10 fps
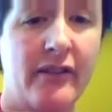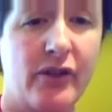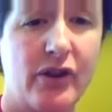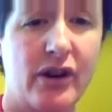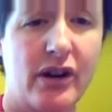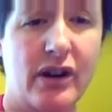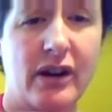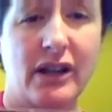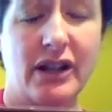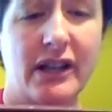
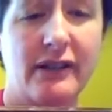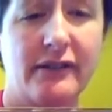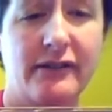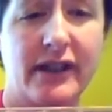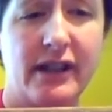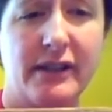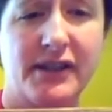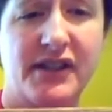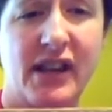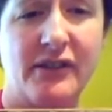for a lot of
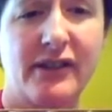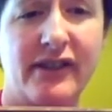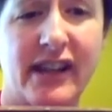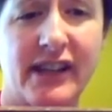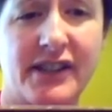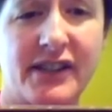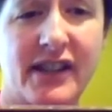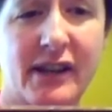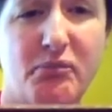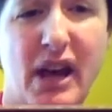sound effects
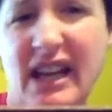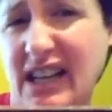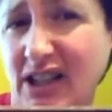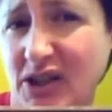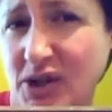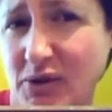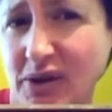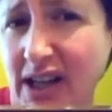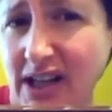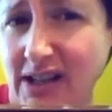like bending
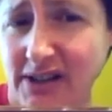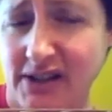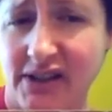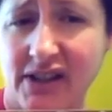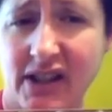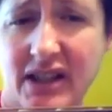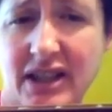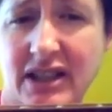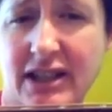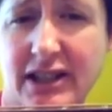strings,
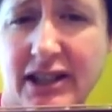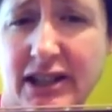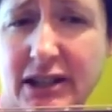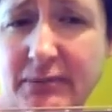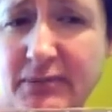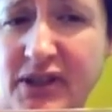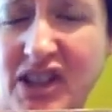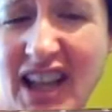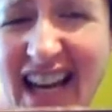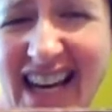
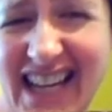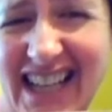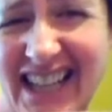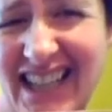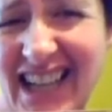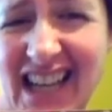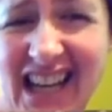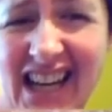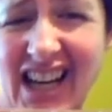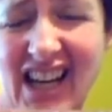sliding.
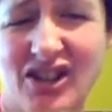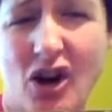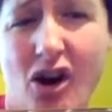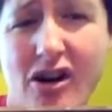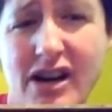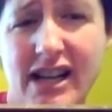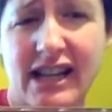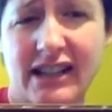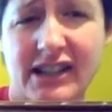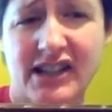It's hard to
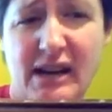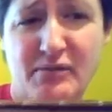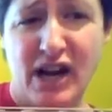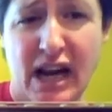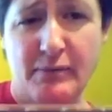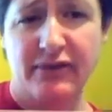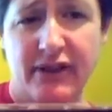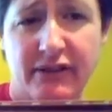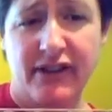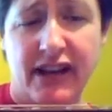get the same type of
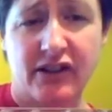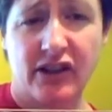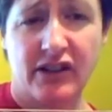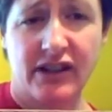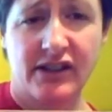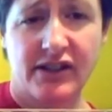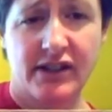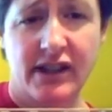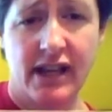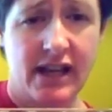an effect on
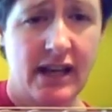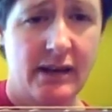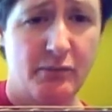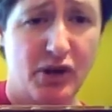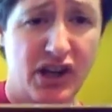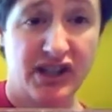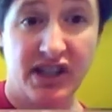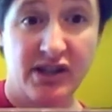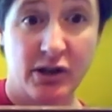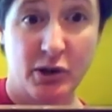this, but it's
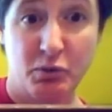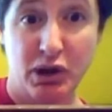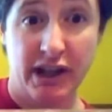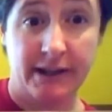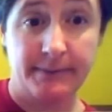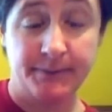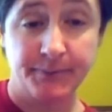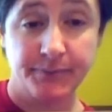easier to play.